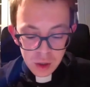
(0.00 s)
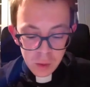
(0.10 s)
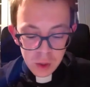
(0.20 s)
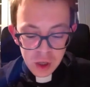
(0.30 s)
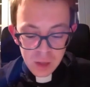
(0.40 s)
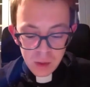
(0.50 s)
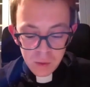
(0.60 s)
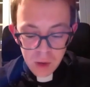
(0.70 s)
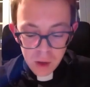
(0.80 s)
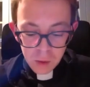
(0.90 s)
which can be
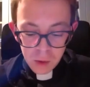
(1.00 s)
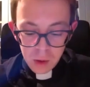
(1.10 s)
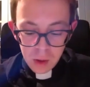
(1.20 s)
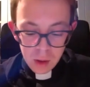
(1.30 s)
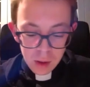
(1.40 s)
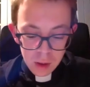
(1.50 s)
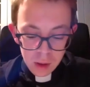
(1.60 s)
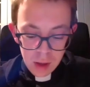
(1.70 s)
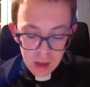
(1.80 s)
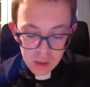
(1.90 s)
found in the
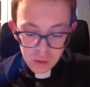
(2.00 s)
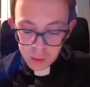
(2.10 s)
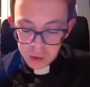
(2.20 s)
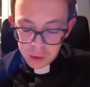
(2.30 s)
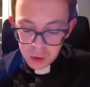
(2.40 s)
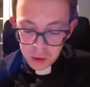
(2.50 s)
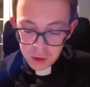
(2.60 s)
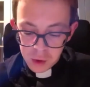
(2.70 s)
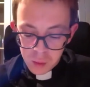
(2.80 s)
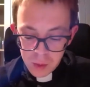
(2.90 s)
text from
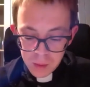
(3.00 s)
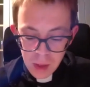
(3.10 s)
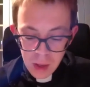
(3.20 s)
Deuteronomy,